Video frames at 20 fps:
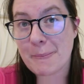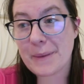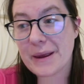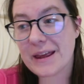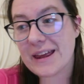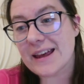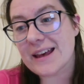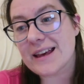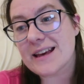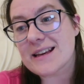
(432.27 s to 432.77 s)

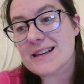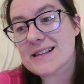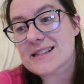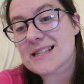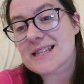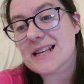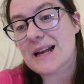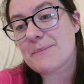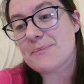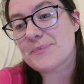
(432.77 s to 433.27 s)

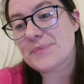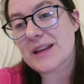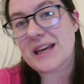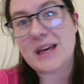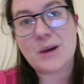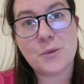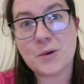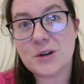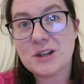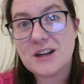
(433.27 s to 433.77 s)
because he
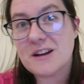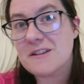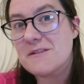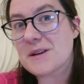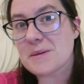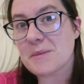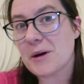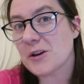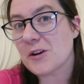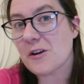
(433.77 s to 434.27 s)

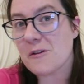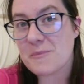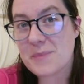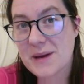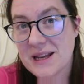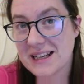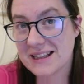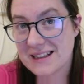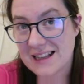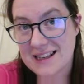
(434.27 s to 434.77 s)
might not have
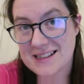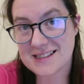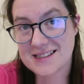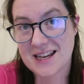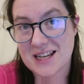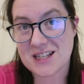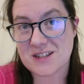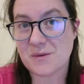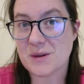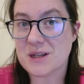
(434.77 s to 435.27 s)
been at that
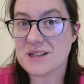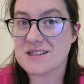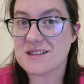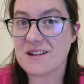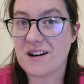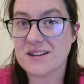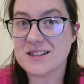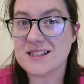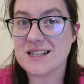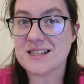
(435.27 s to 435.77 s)
stage if we'd have
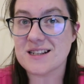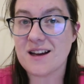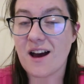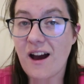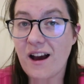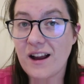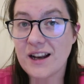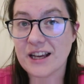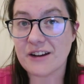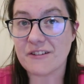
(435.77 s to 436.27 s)
started
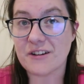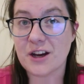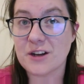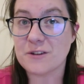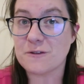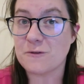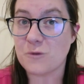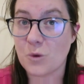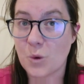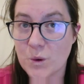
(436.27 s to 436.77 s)
earlier and I'd
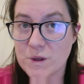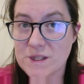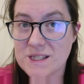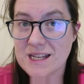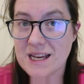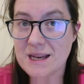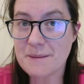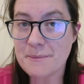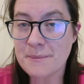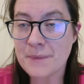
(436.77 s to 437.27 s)
forced
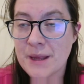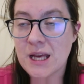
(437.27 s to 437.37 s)
him.